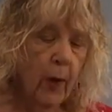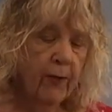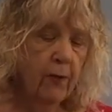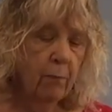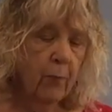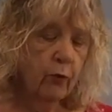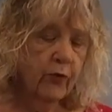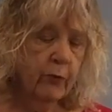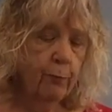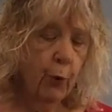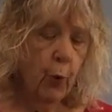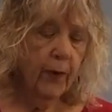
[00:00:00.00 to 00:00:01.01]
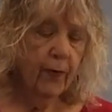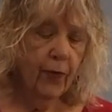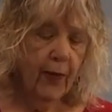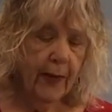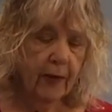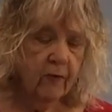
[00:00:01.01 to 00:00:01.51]
one of the most important
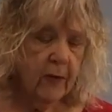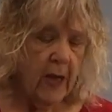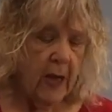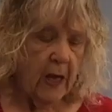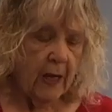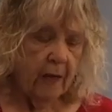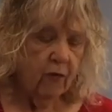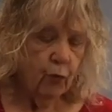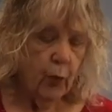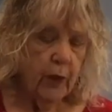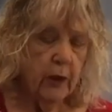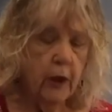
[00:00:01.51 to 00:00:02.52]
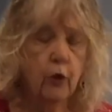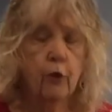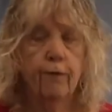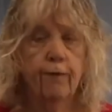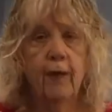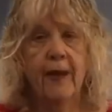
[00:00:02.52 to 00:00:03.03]
things is really your
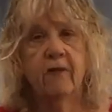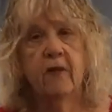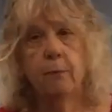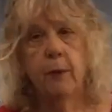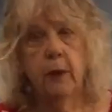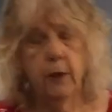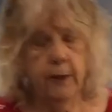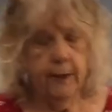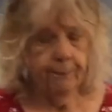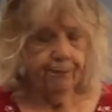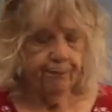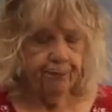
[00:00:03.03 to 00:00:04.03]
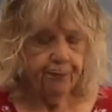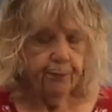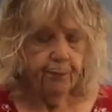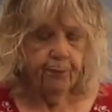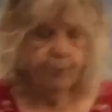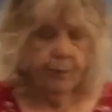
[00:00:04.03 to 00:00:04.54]
flexibility.
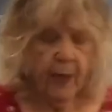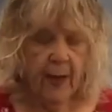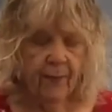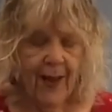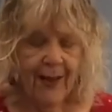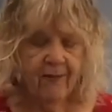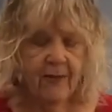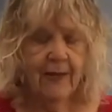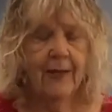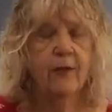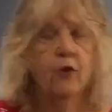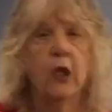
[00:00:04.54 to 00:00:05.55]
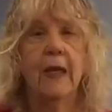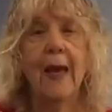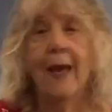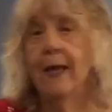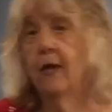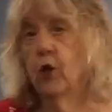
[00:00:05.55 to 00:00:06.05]
And that's an
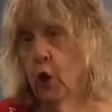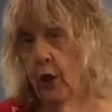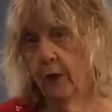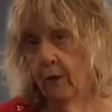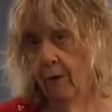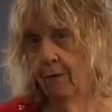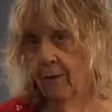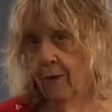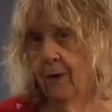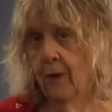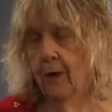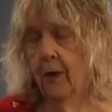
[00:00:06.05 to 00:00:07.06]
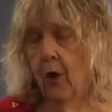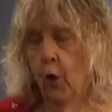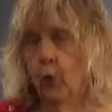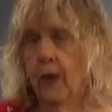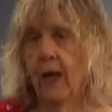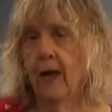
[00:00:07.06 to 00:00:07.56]
indication,
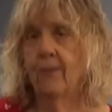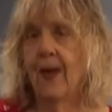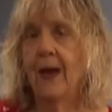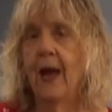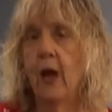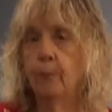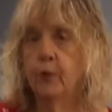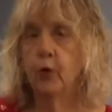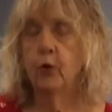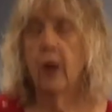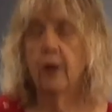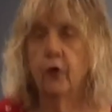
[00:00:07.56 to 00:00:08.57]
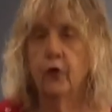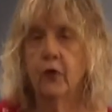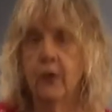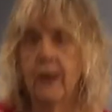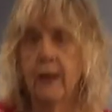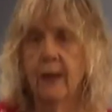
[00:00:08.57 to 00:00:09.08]
okay, that helps you to
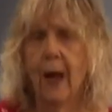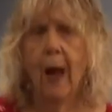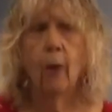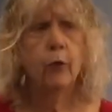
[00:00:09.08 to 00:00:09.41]
understand how